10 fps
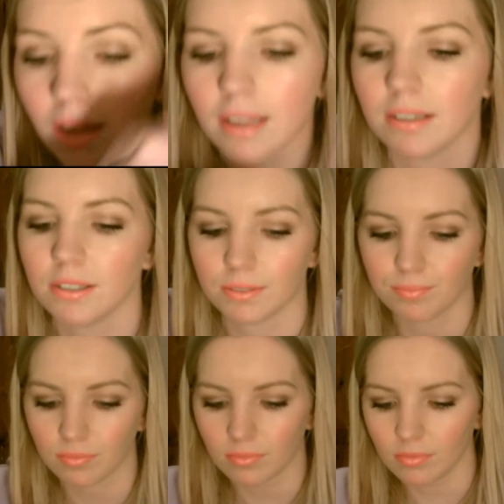And
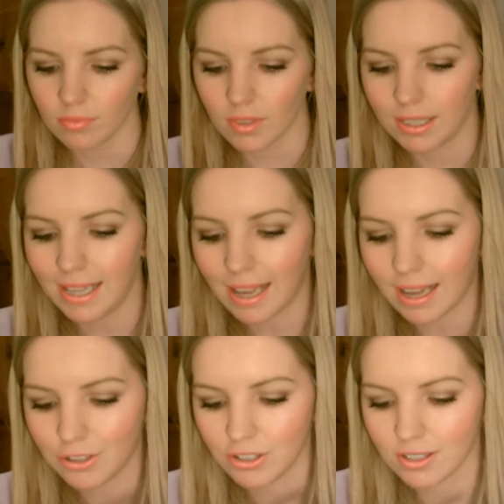yeah,
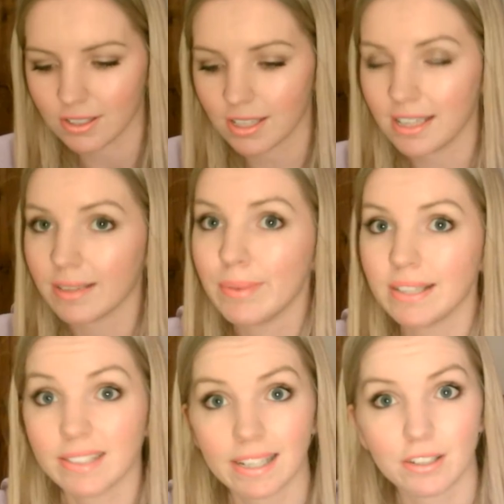I just think it
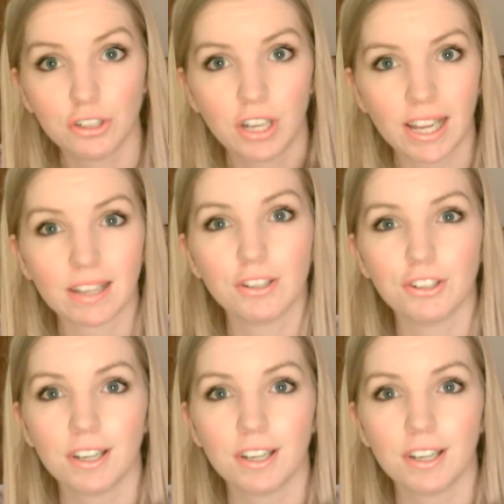makes a nice change,